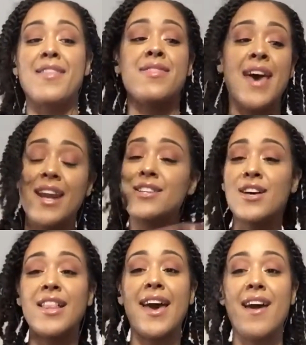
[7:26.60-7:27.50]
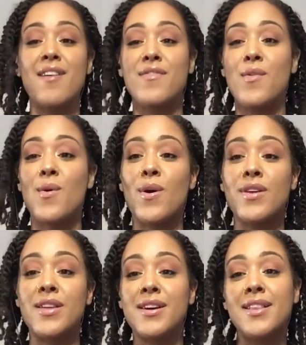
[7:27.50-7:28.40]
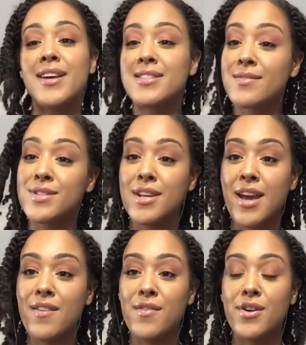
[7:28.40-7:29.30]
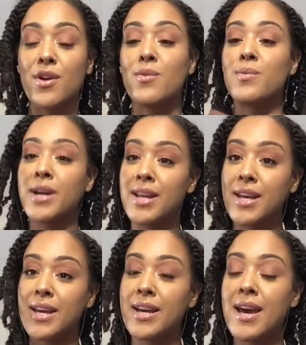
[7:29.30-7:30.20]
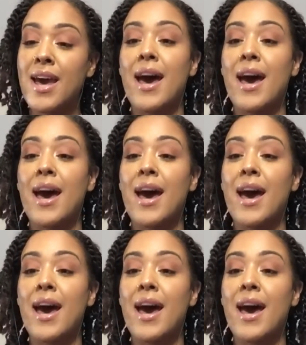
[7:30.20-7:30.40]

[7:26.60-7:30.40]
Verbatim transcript: That is all I have for the collective today for your reading.